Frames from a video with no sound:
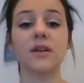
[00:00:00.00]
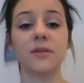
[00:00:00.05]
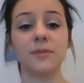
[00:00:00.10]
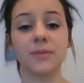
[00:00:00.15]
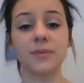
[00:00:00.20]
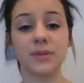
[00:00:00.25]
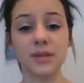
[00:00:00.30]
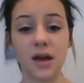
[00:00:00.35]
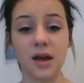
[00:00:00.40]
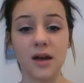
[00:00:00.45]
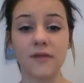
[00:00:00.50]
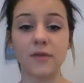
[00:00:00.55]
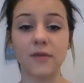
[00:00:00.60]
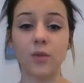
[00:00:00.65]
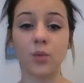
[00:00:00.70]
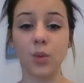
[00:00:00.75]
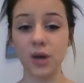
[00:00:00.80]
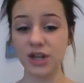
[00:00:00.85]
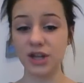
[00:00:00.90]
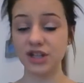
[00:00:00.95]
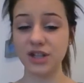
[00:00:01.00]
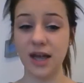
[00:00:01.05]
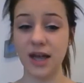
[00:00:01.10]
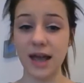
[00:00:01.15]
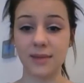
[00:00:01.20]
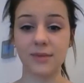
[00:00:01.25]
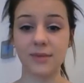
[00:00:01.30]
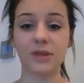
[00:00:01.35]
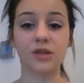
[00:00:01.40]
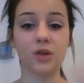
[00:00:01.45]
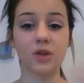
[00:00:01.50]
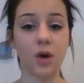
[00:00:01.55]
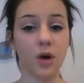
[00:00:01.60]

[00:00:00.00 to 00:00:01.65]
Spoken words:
observe which elements